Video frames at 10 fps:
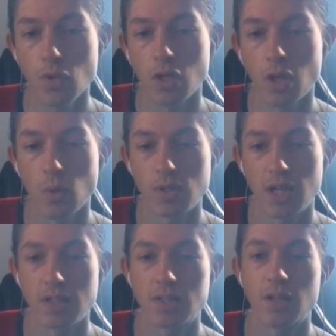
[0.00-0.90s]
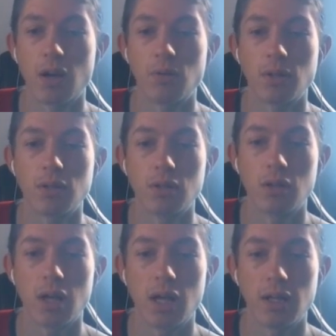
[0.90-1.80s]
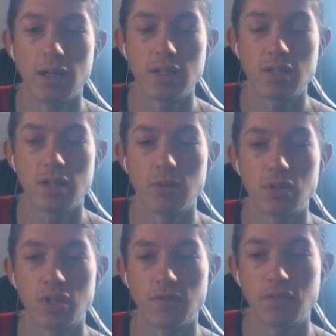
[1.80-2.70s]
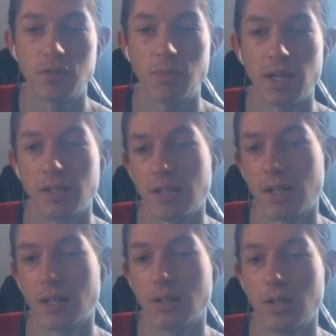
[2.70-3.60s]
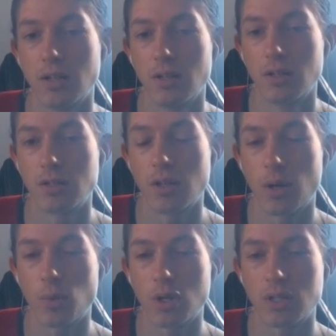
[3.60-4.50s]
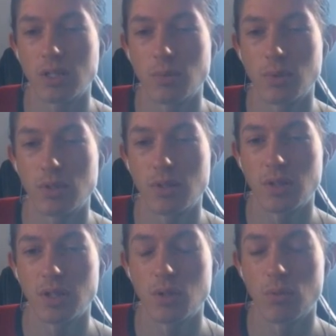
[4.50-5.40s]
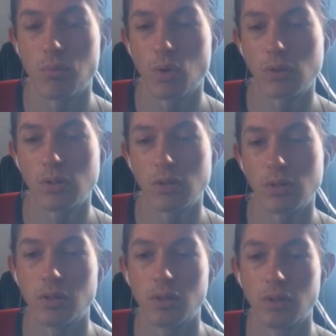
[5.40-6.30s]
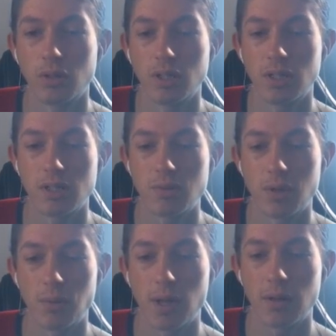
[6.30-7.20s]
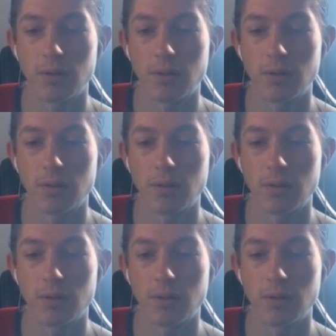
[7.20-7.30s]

go into Esadari. And Esadari shuffles them back into deck. So I'm not going to summon something too important. It doesn't really matter.